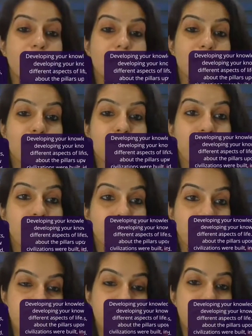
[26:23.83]
Okay.
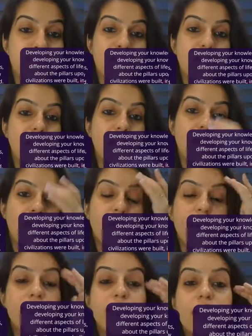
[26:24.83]
All
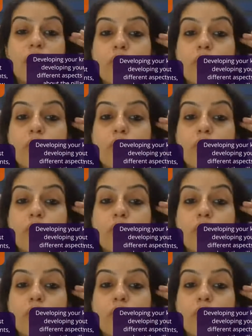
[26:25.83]
right.